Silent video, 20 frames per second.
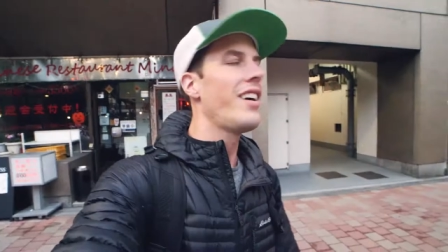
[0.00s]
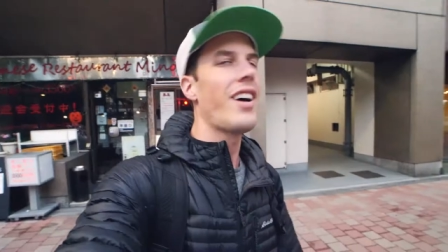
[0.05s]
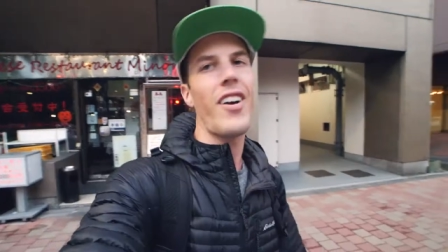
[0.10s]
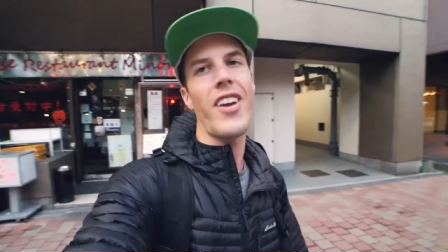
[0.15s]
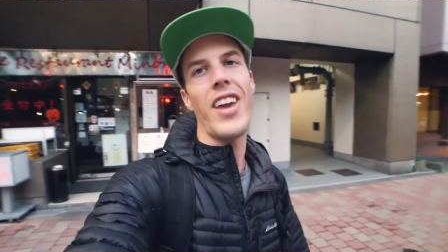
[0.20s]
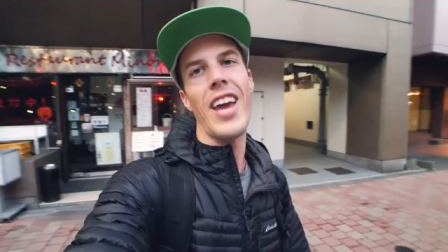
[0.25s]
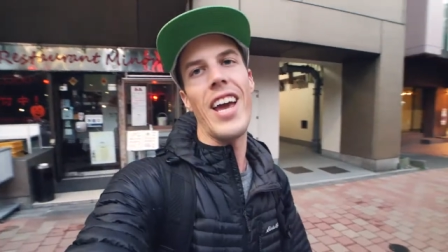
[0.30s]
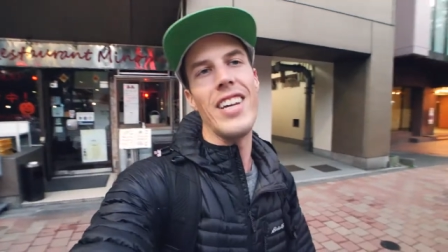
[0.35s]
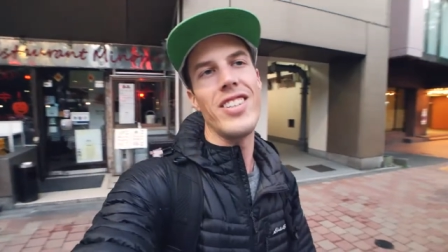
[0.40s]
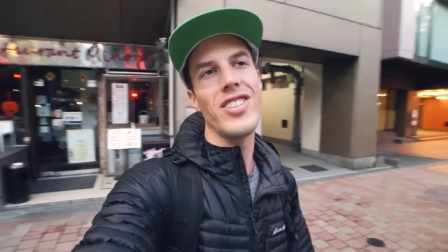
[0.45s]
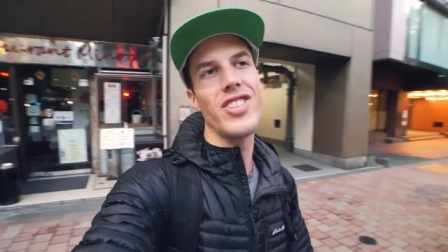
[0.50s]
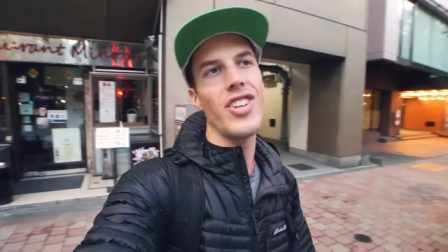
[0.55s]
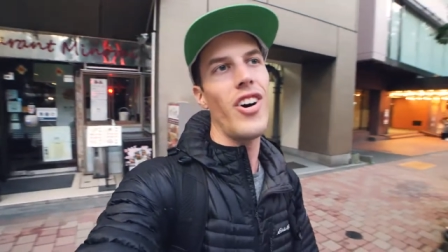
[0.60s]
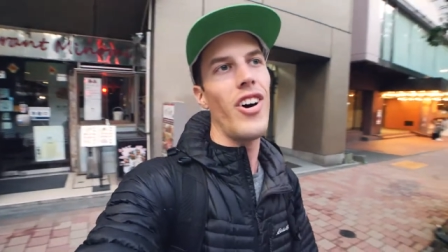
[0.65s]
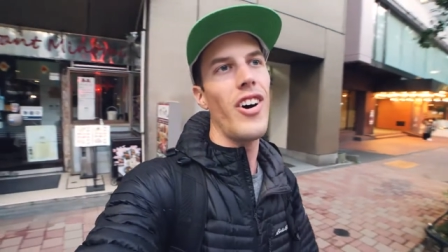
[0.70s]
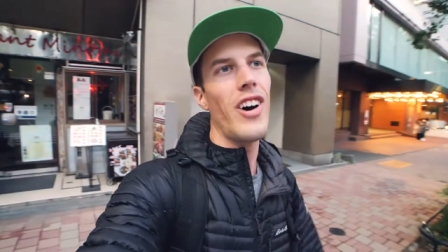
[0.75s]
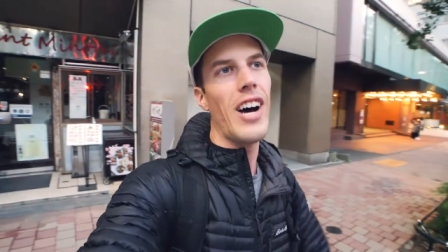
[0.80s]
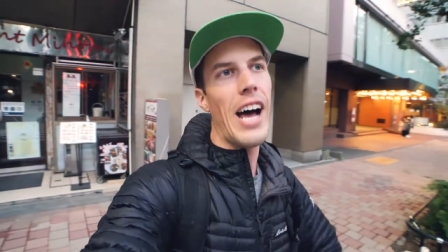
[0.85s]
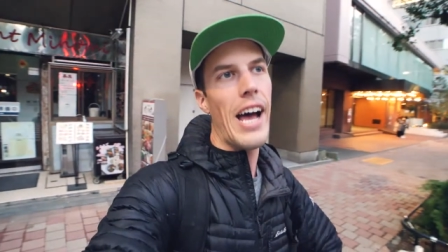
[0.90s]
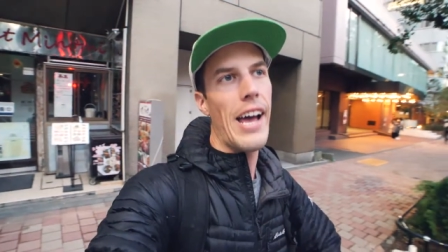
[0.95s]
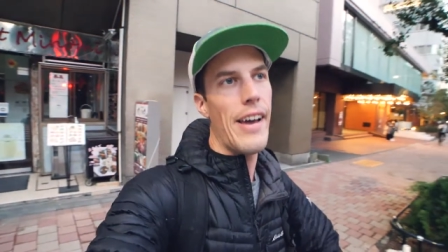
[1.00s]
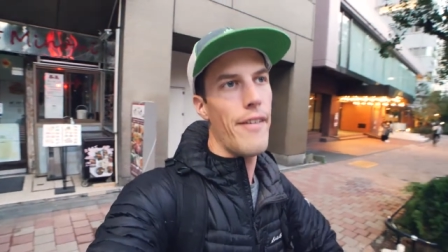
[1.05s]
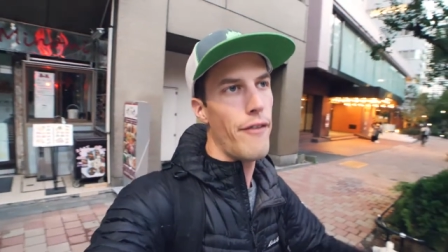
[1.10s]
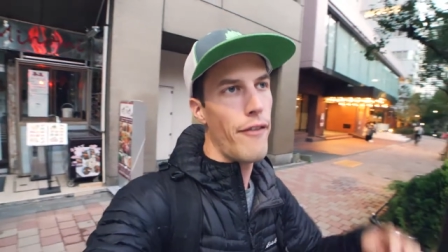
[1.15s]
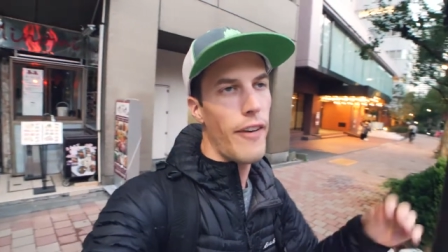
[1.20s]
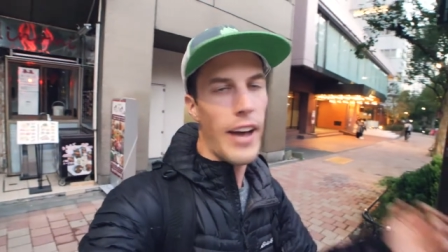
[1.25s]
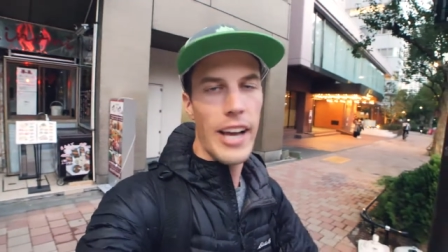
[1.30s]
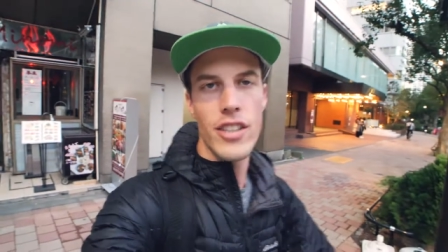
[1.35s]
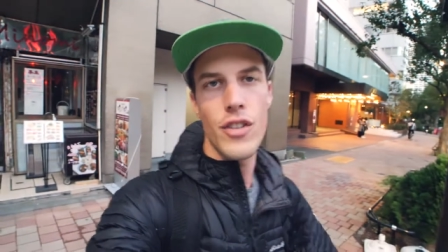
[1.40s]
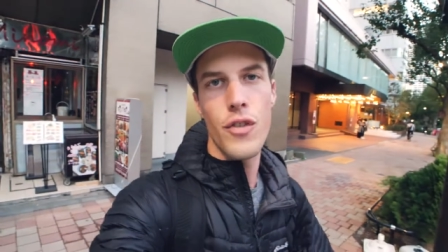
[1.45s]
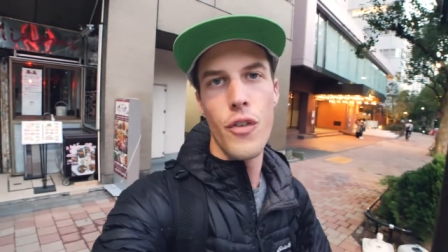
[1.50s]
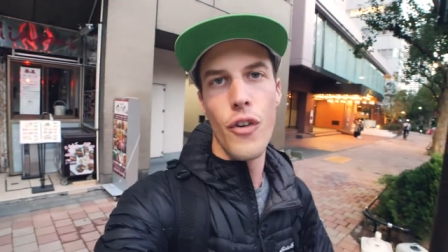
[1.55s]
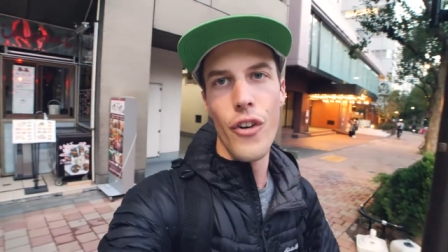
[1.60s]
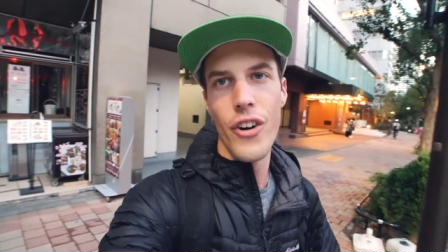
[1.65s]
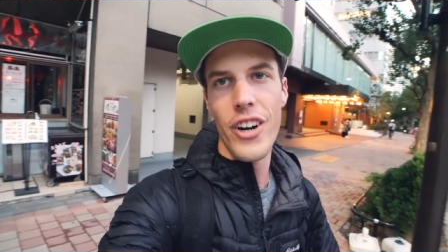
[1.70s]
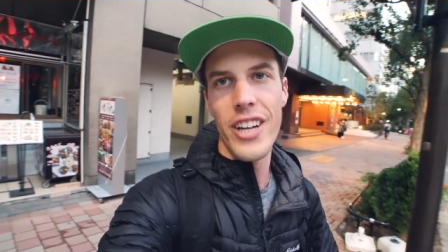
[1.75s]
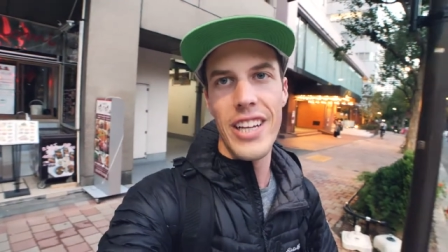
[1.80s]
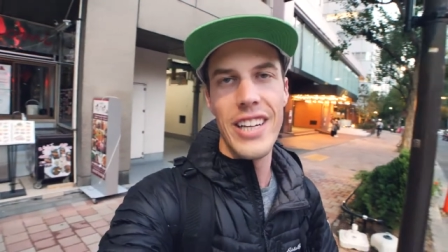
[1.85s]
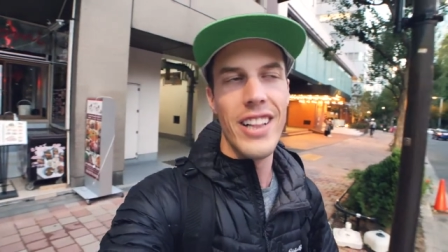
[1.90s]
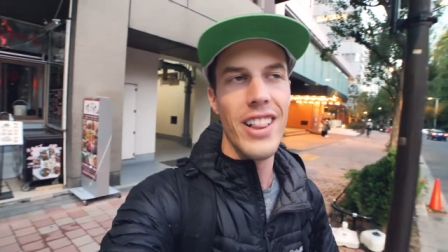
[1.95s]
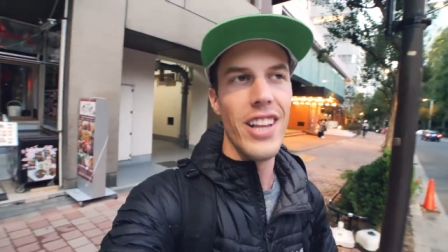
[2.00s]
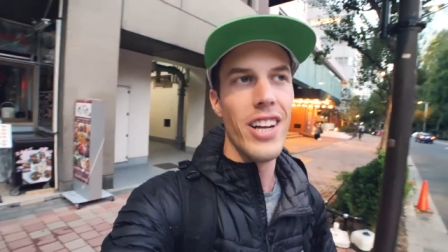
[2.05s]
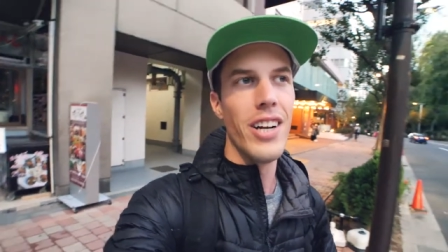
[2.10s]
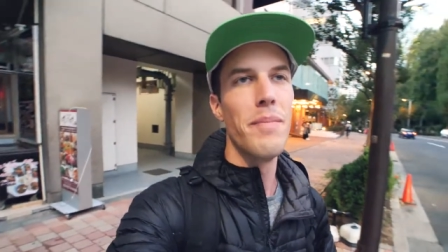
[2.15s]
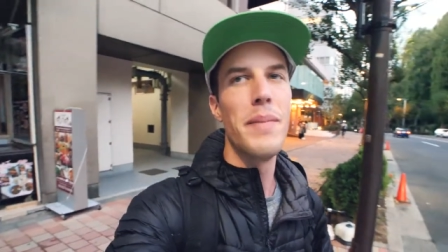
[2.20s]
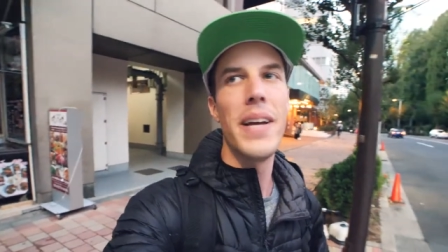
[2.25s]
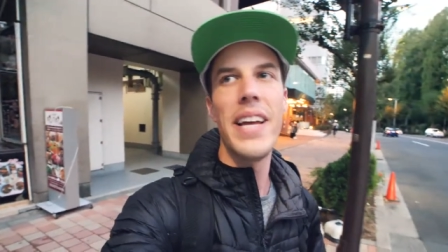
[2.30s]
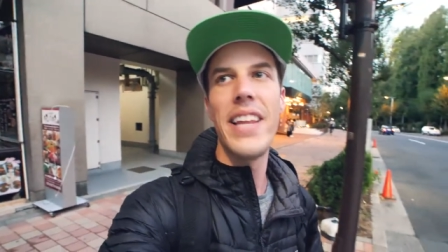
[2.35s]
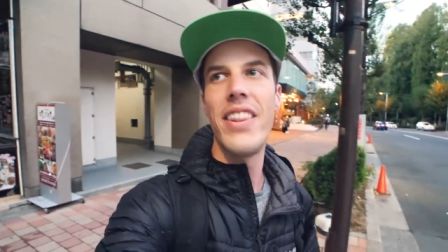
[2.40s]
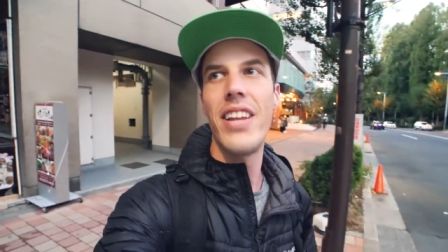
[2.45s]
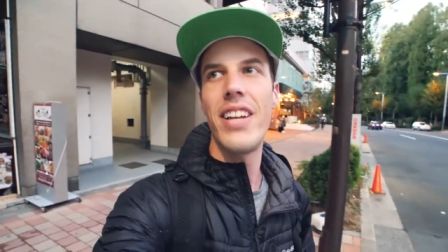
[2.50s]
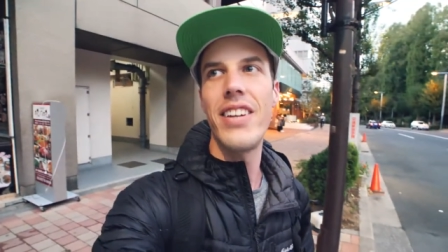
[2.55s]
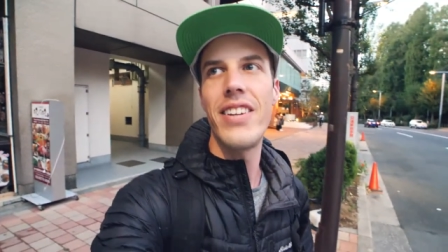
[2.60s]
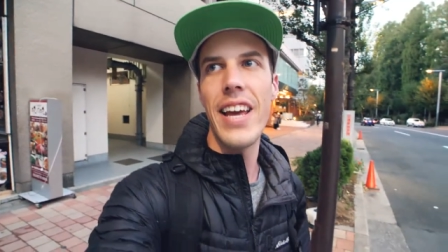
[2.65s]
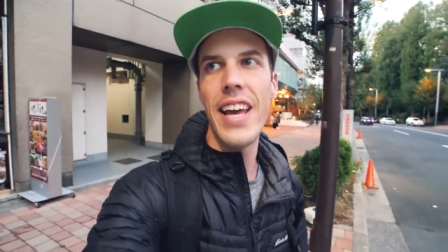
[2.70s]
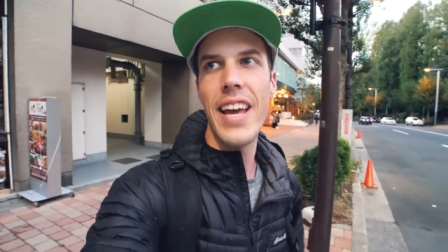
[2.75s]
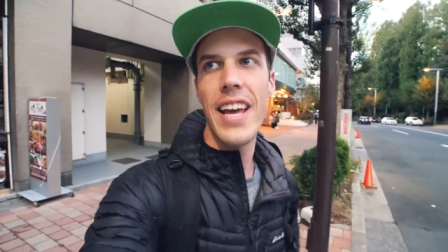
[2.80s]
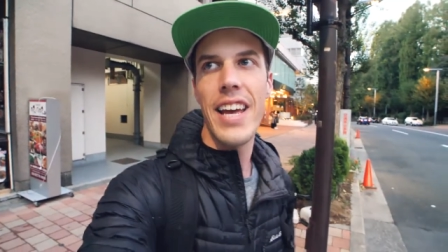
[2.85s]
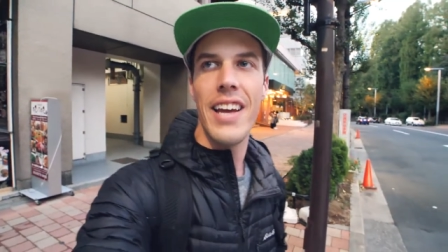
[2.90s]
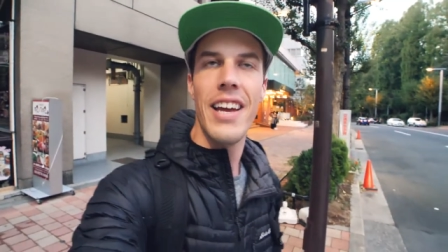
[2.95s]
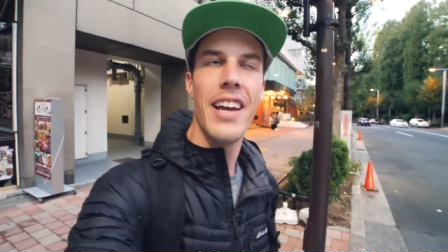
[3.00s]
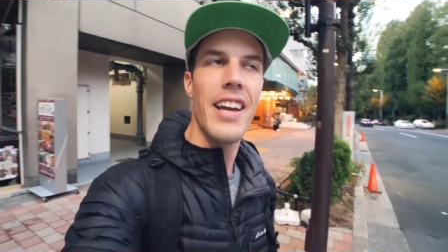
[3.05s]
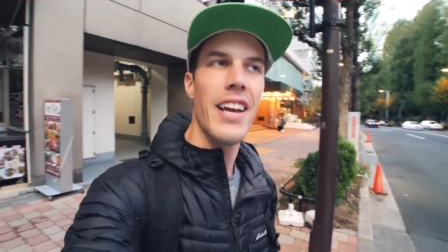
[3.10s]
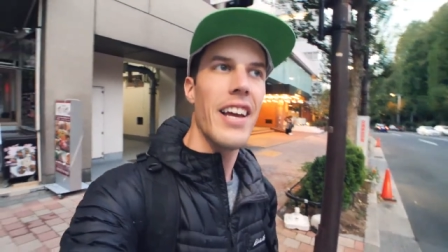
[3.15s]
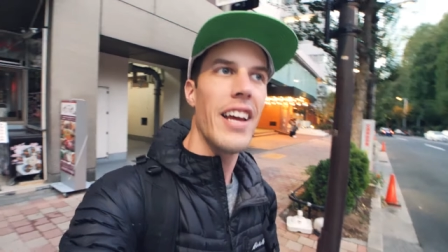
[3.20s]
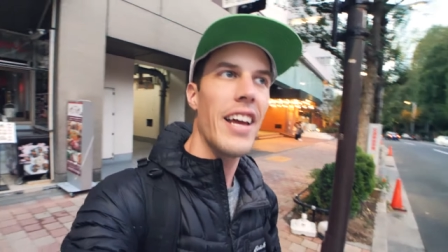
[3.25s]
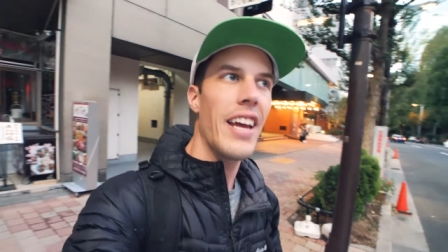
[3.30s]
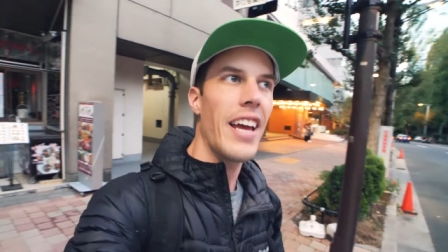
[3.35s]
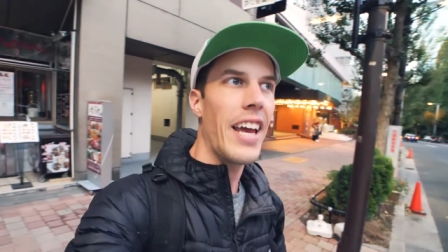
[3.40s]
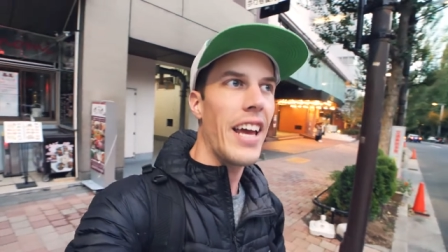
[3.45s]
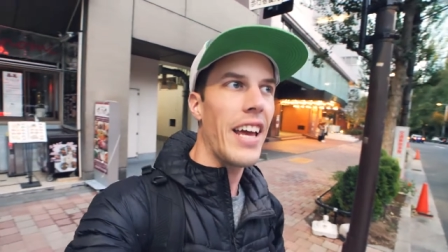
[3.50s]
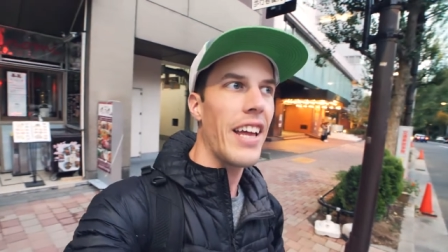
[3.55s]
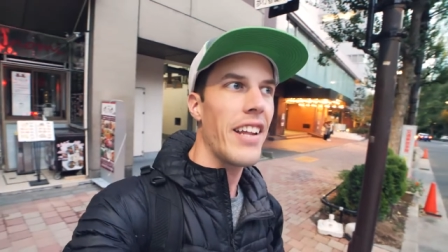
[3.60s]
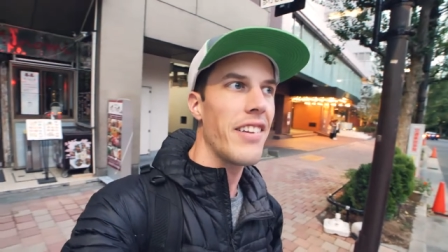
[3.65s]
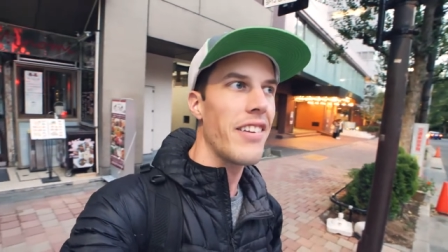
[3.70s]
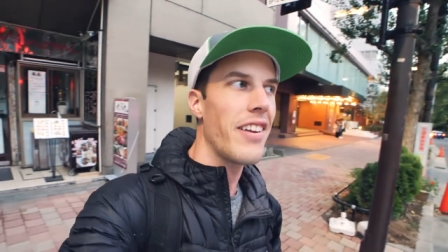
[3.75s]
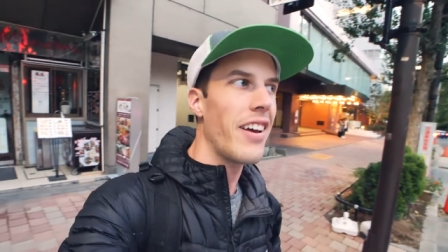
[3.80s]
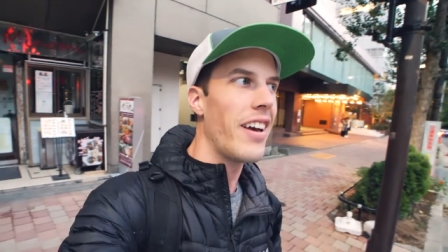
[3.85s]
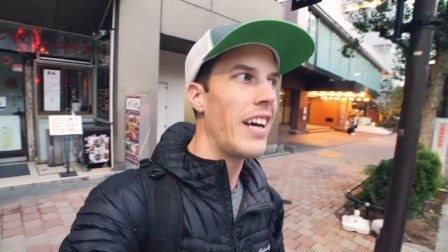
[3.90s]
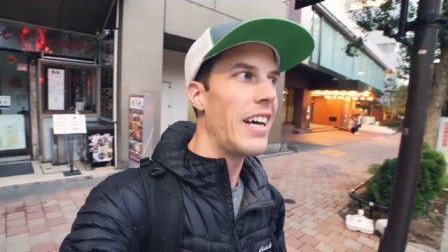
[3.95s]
Okay, so I fast-forwarded a little bit in the day, and